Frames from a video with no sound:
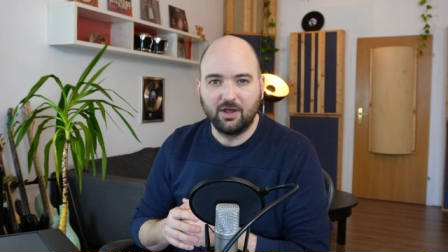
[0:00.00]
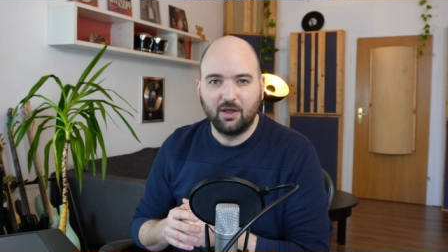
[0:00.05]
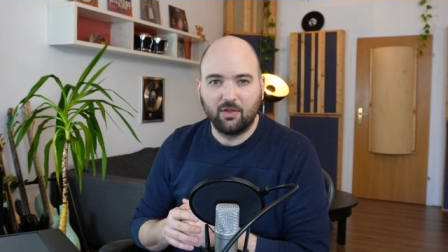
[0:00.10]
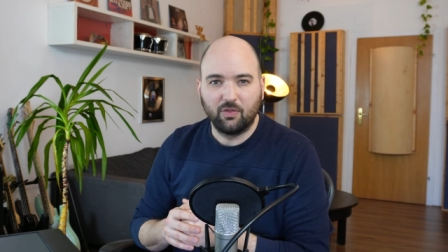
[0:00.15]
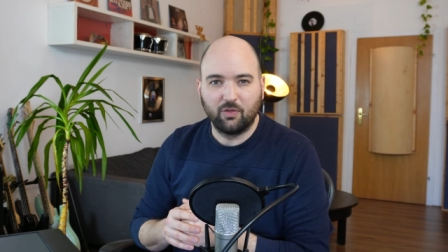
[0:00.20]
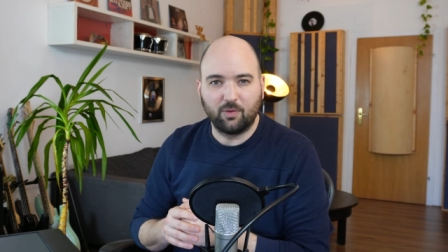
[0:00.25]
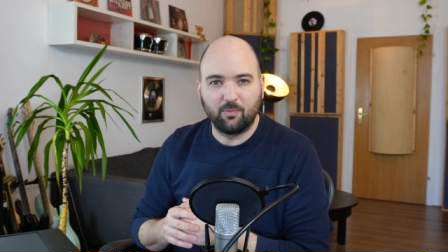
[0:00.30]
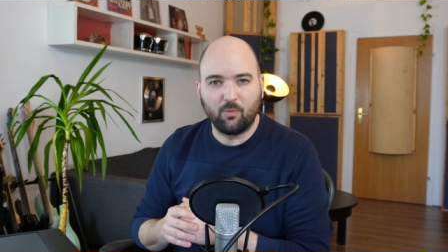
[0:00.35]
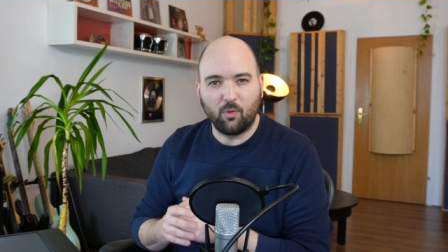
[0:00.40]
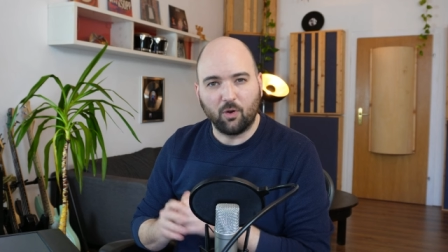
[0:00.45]

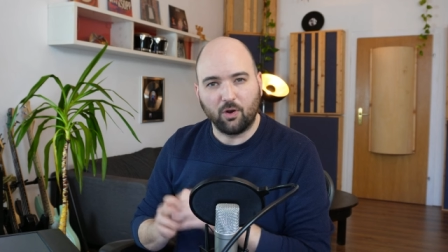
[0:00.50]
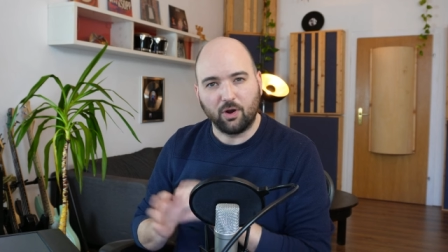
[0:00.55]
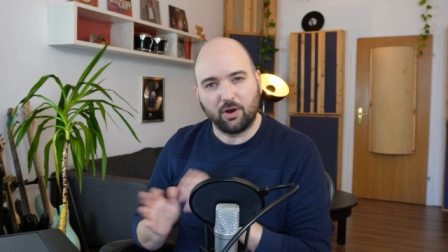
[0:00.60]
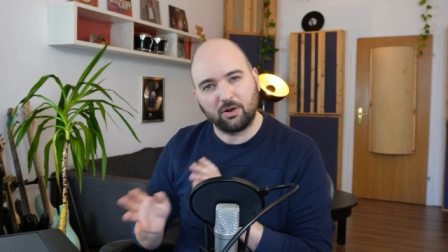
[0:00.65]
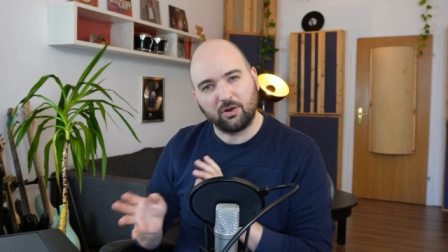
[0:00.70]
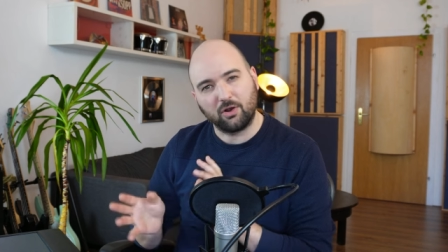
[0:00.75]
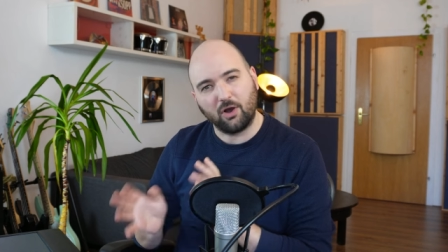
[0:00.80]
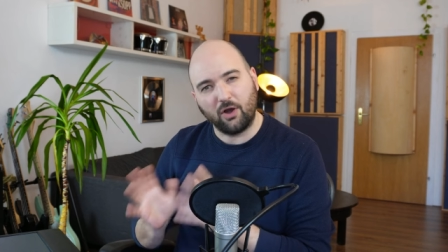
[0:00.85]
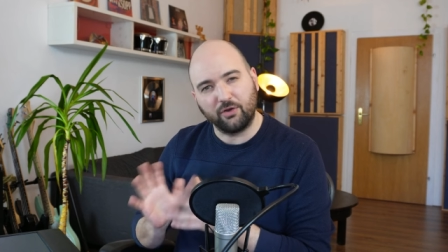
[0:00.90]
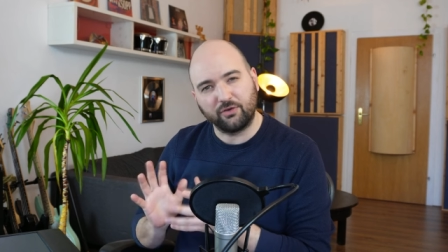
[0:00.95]
the more
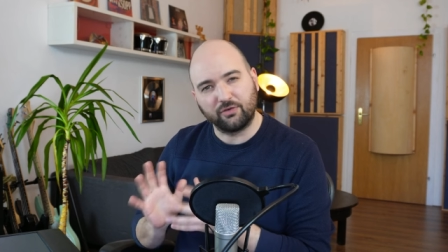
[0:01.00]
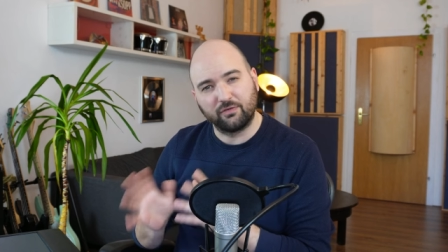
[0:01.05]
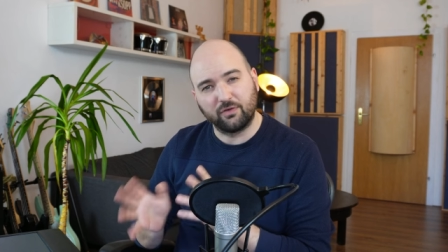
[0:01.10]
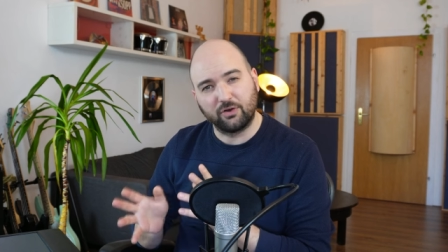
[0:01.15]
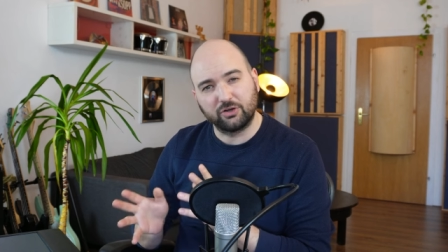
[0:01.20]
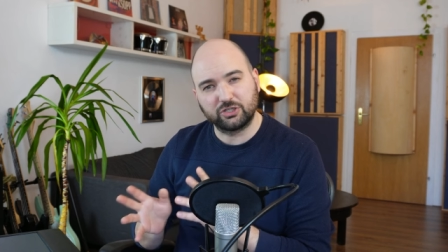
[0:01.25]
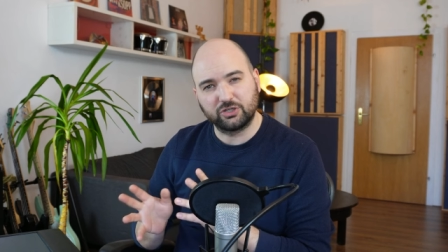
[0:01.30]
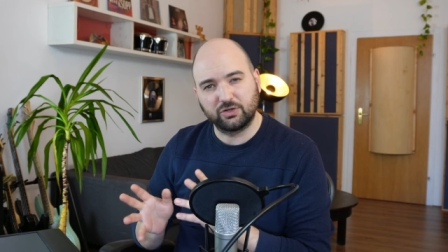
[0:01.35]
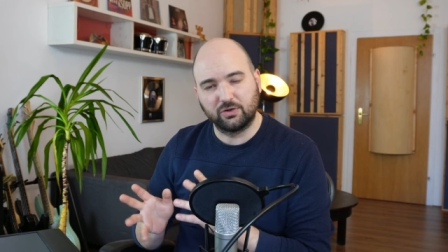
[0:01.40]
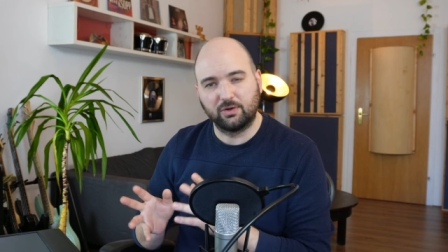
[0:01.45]

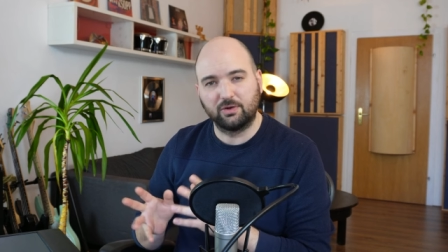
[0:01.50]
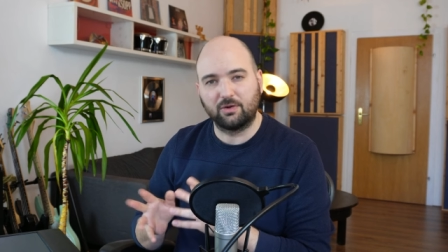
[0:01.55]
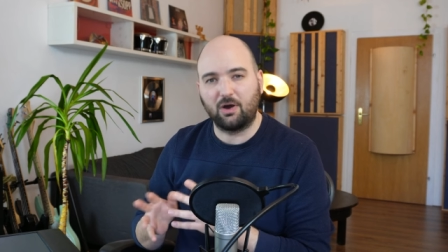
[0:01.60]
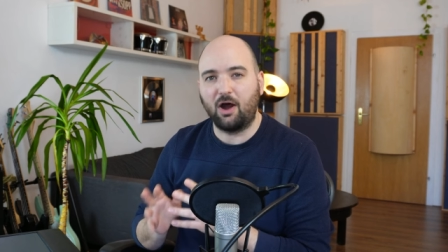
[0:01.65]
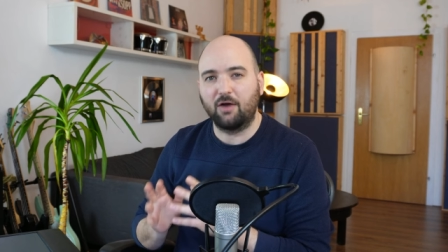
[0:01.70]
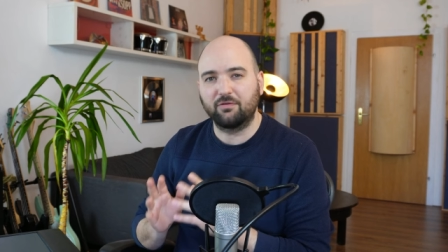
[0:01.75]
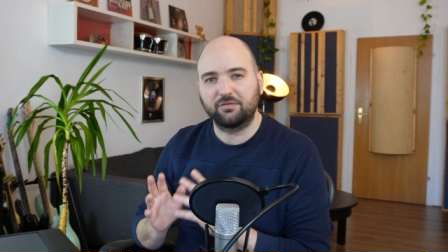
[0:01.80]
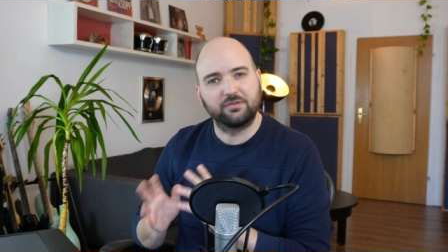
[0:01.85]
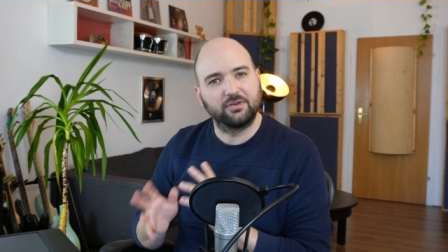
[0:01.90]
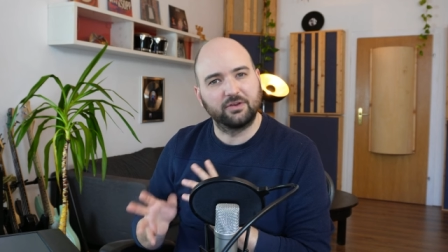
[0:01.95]
controversial,
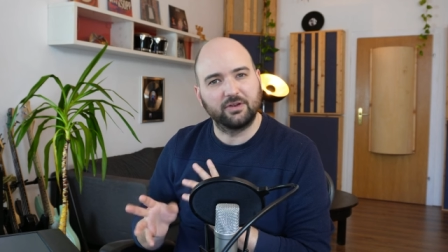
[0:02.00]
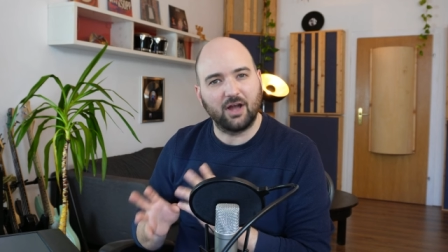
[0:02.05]
often